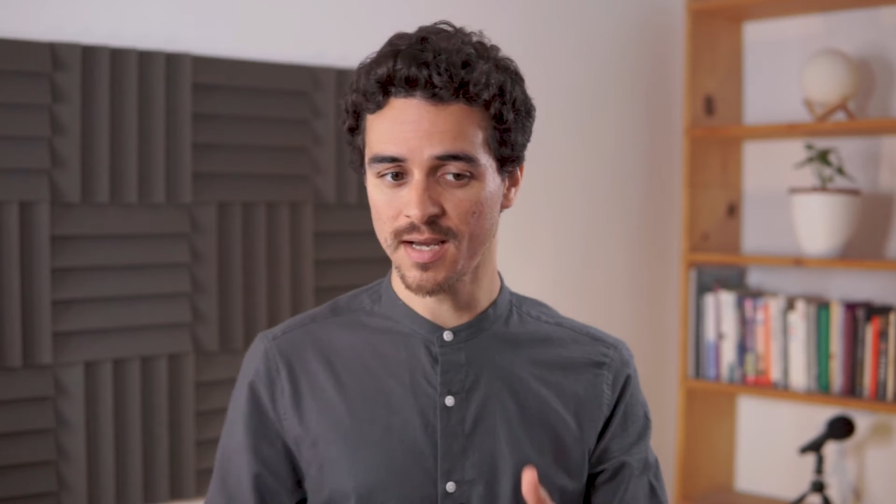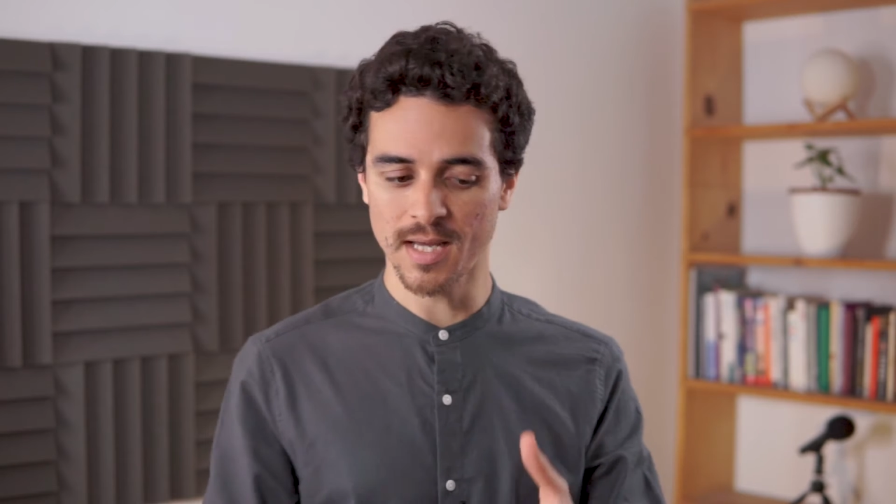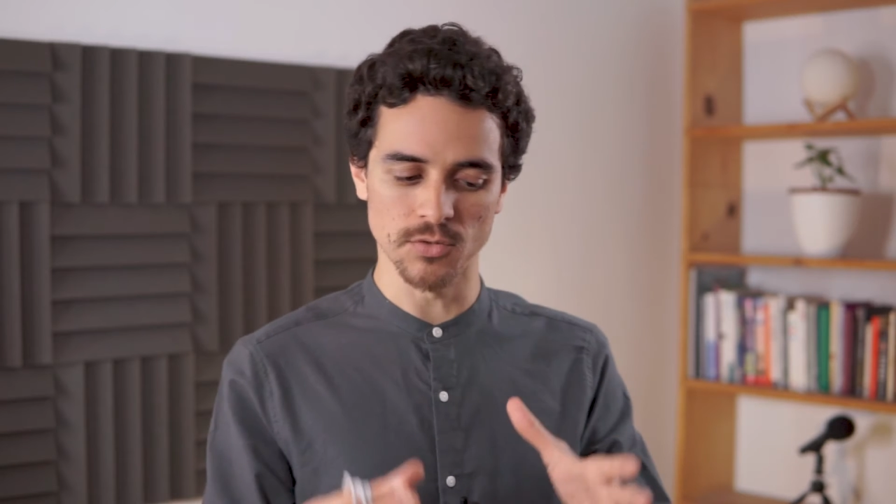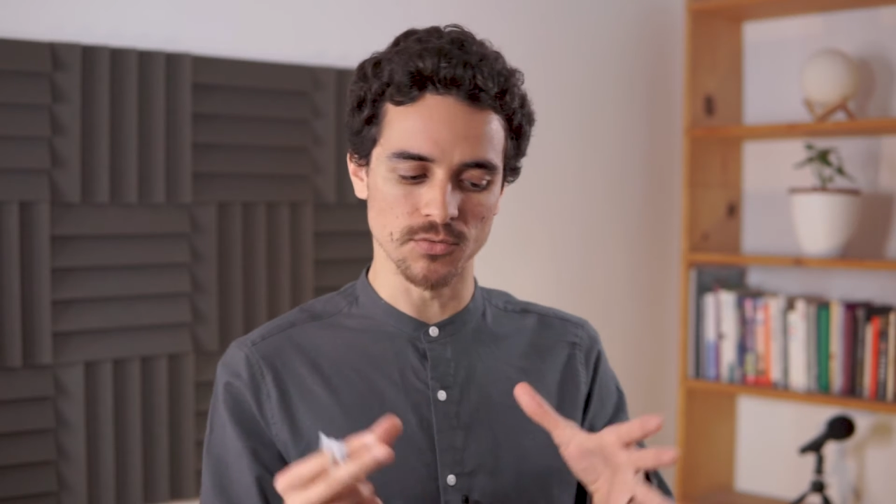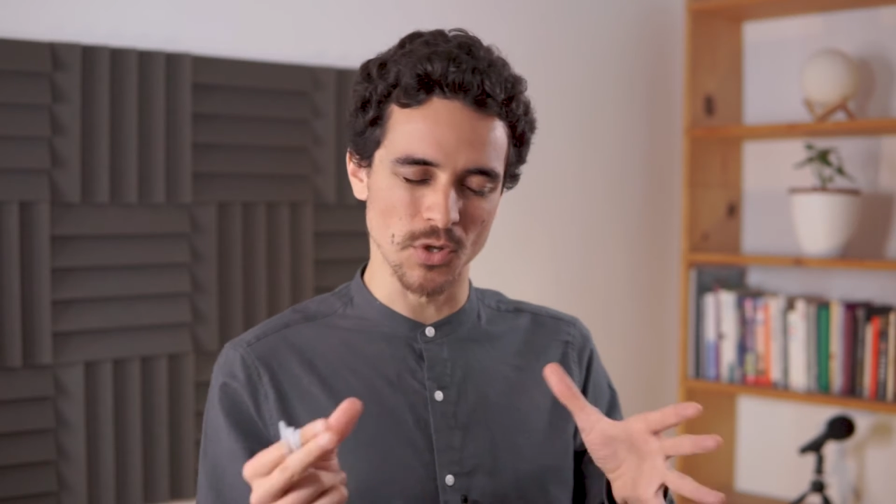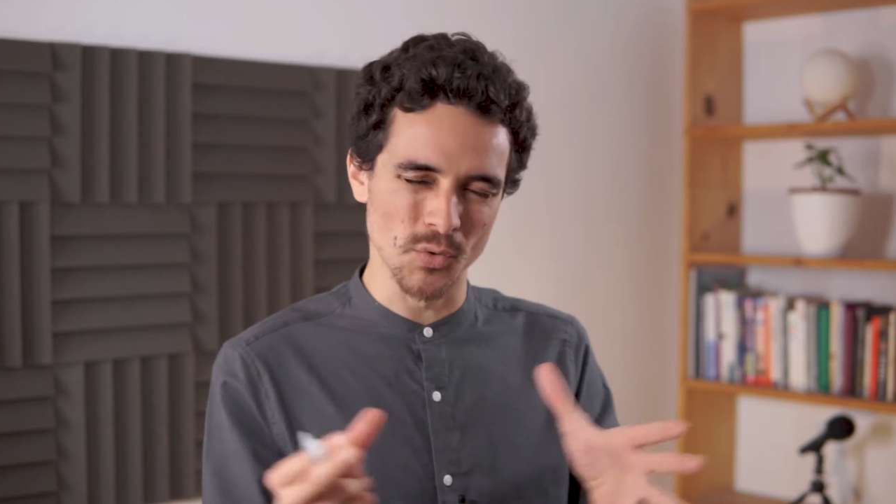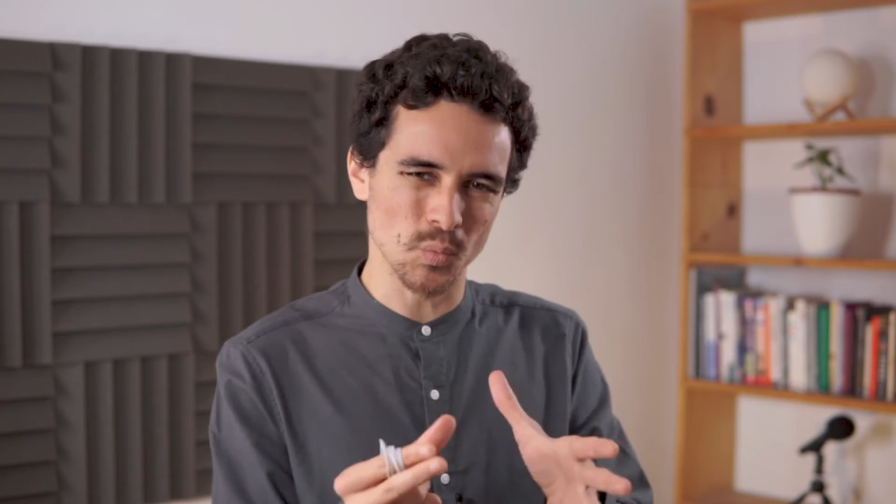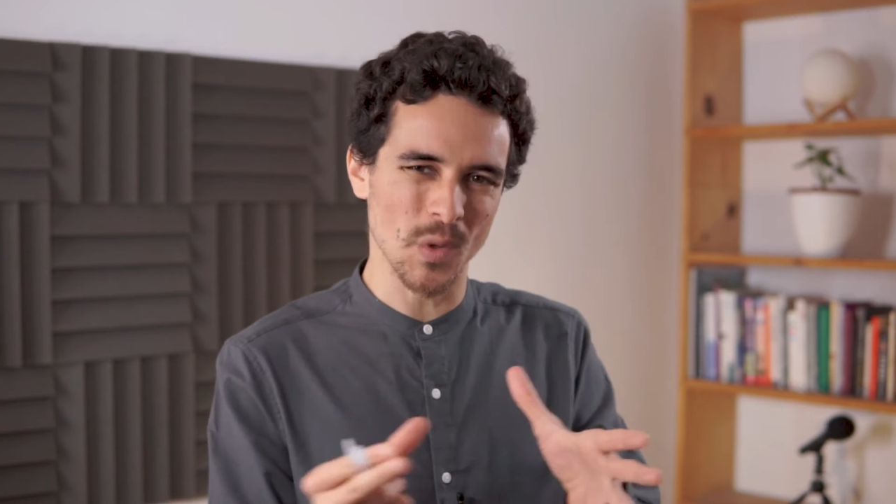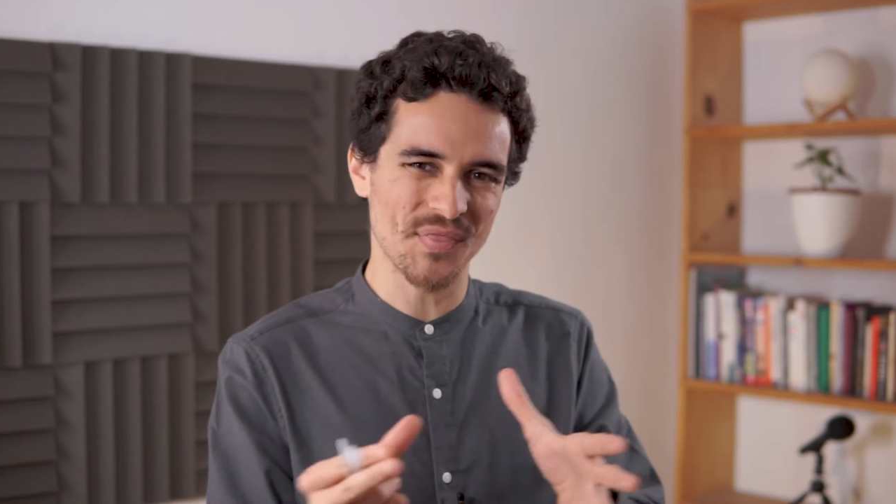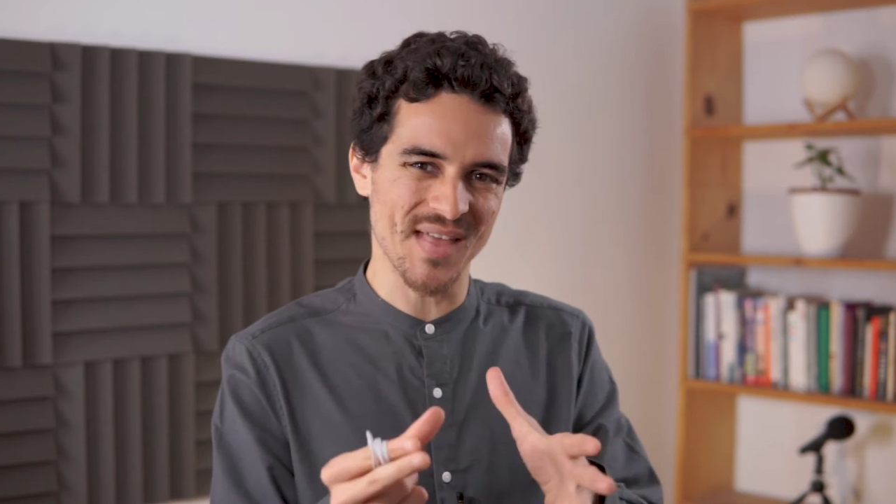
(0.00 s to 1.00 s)
and you don't
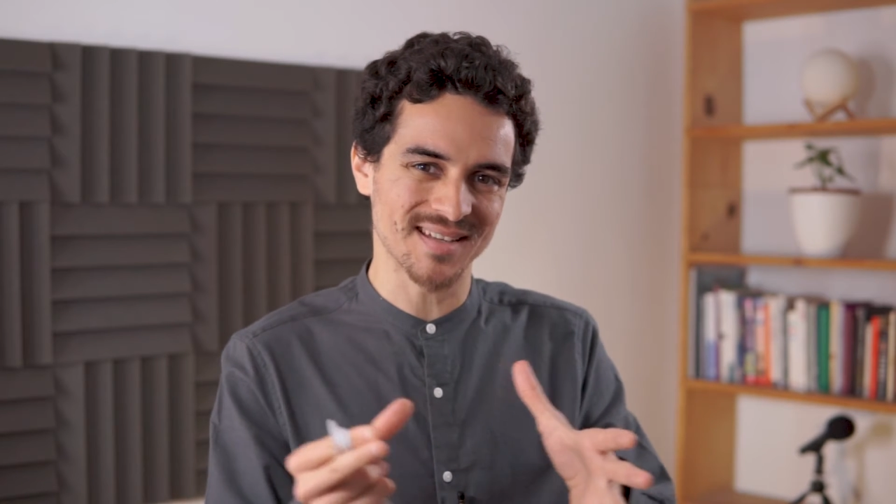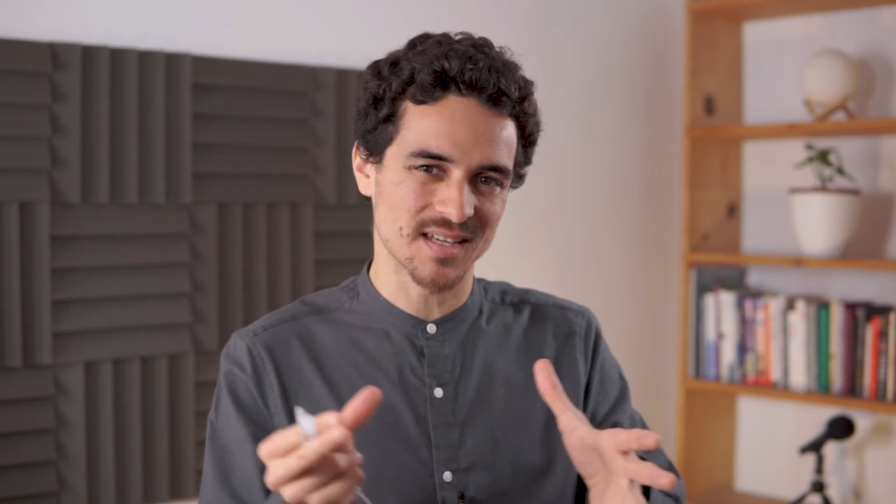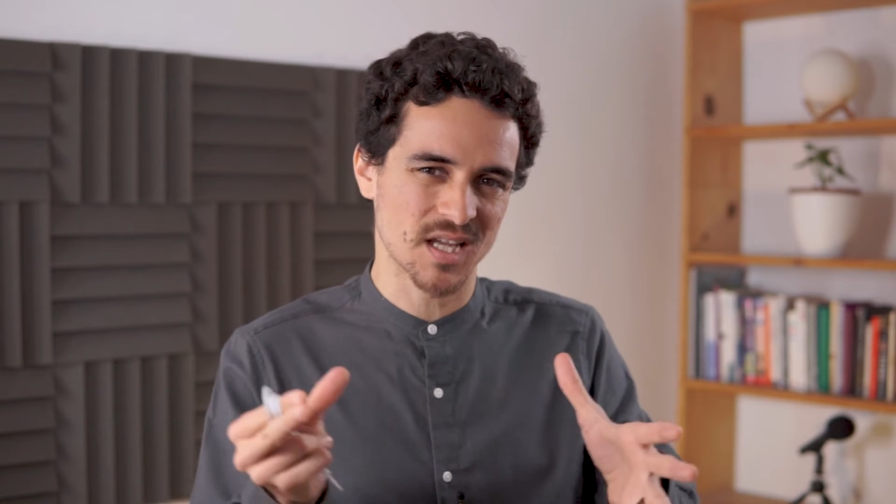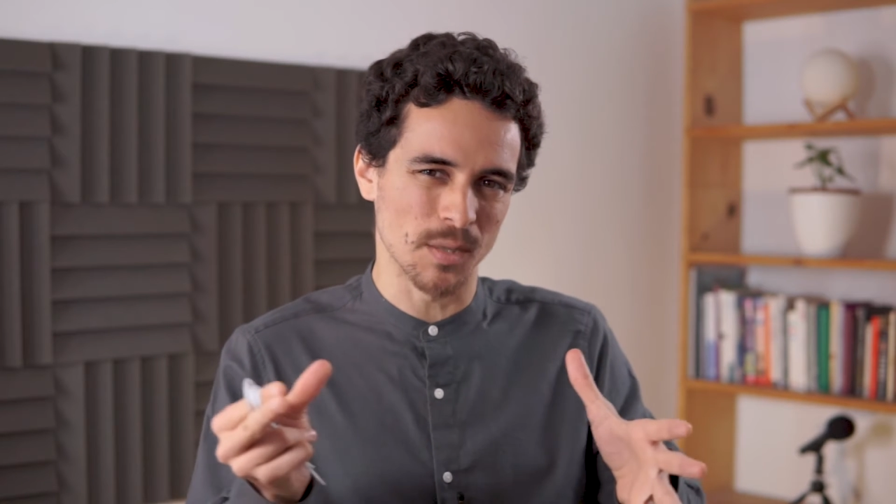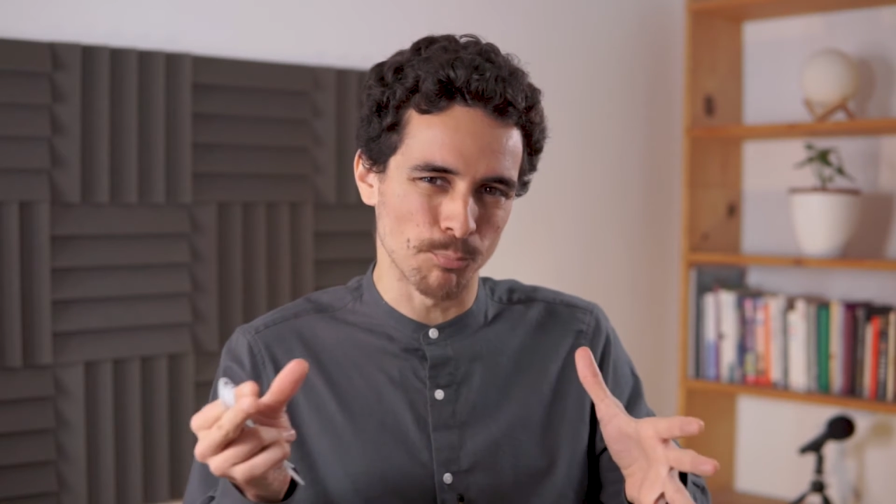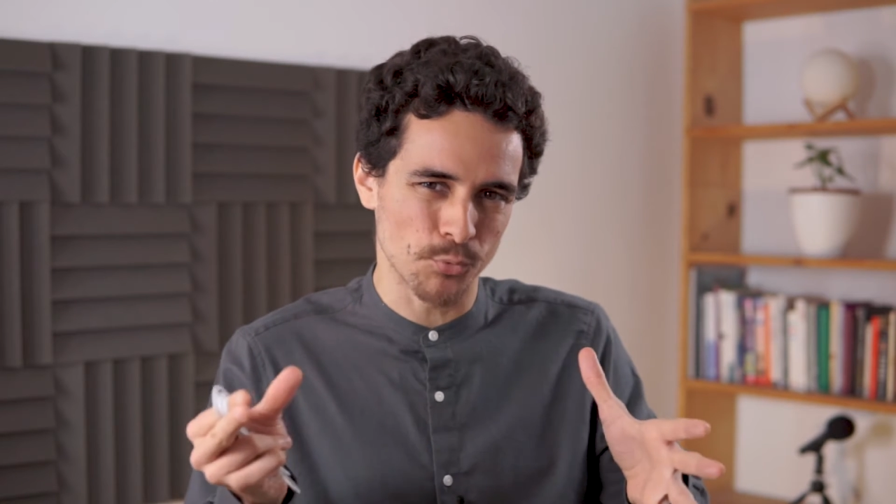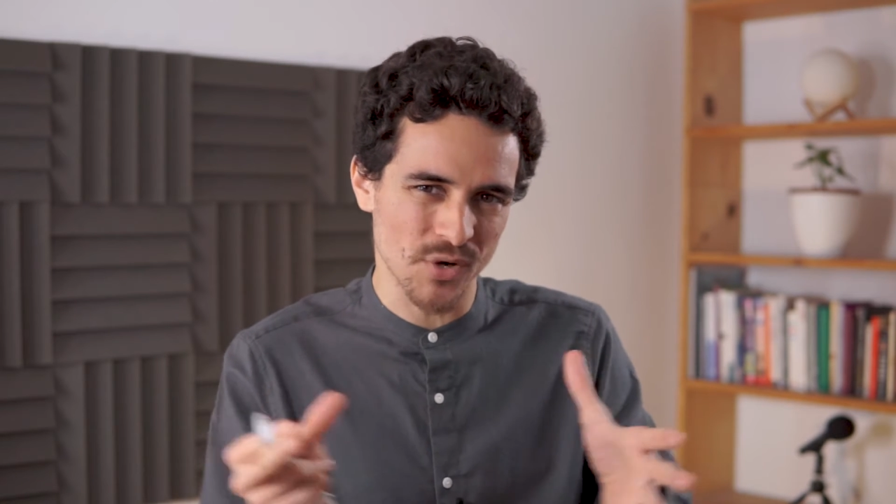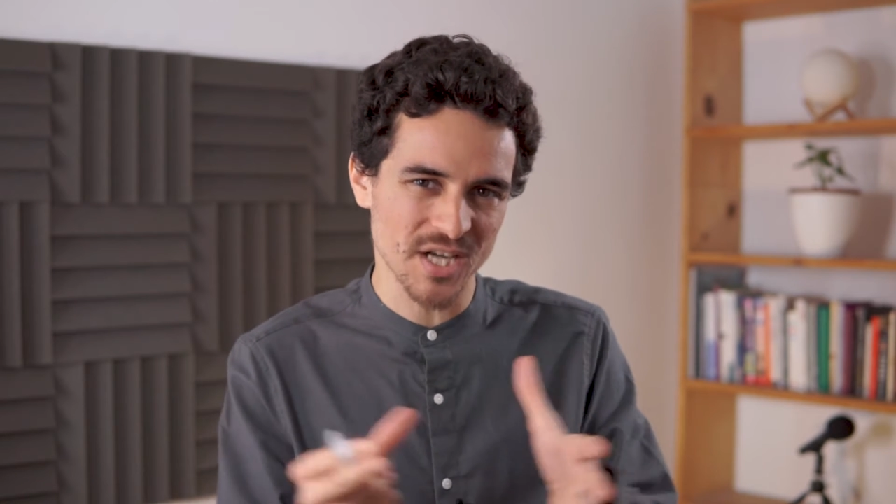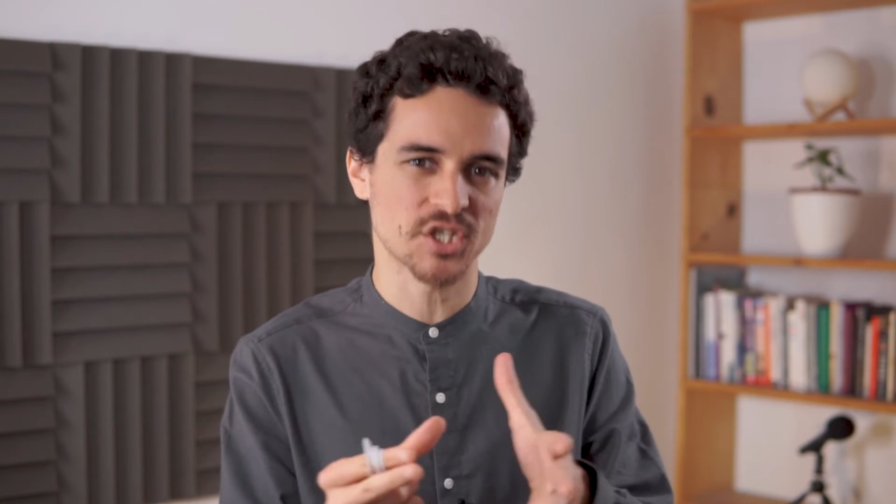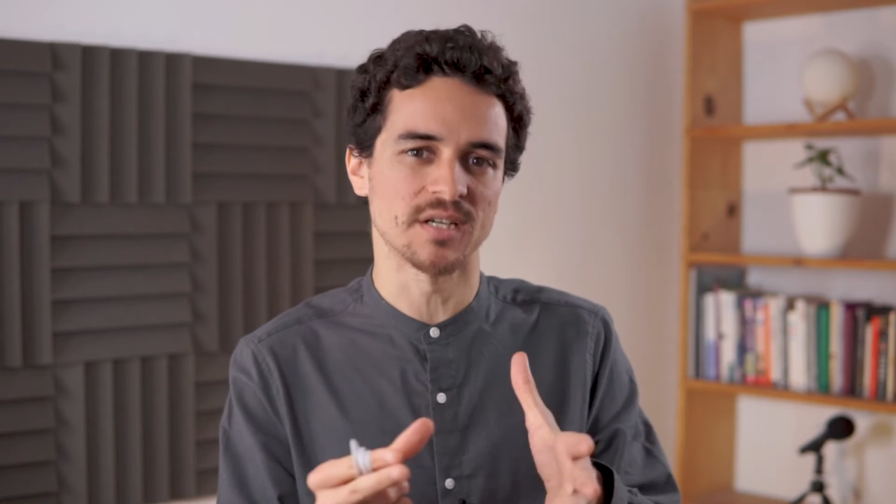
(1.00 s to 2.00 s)
want that
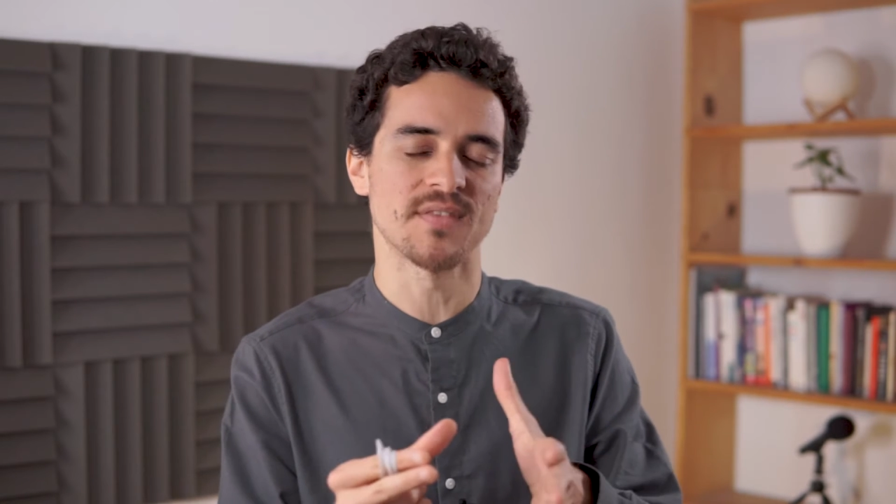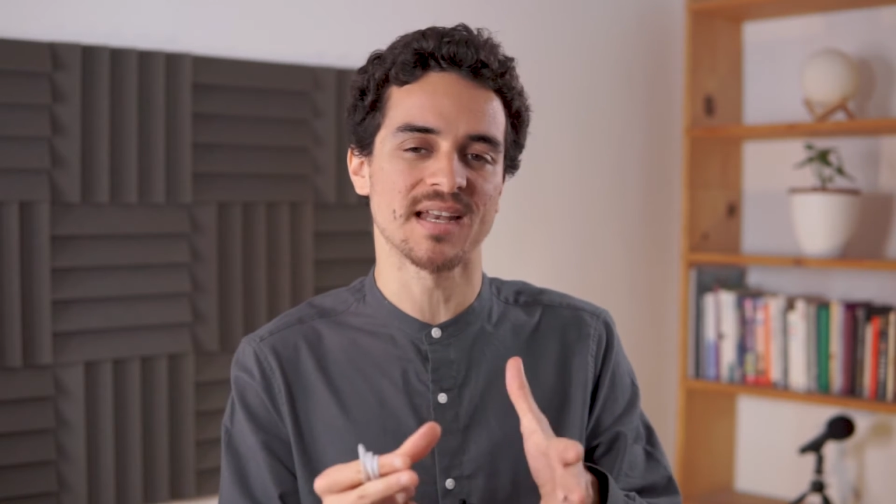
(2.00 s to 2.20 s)
compression